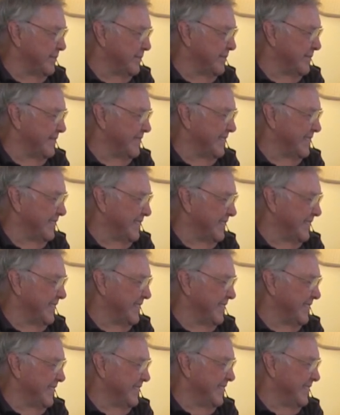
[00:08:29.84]

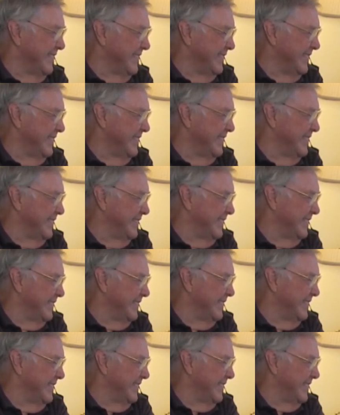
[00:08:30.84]

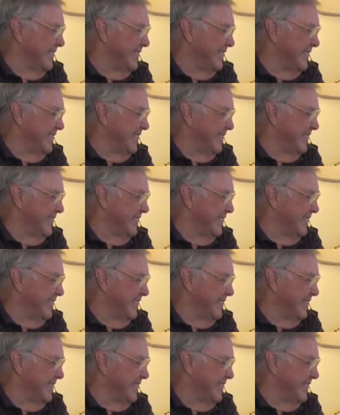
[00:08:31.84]
This person isn't speaking.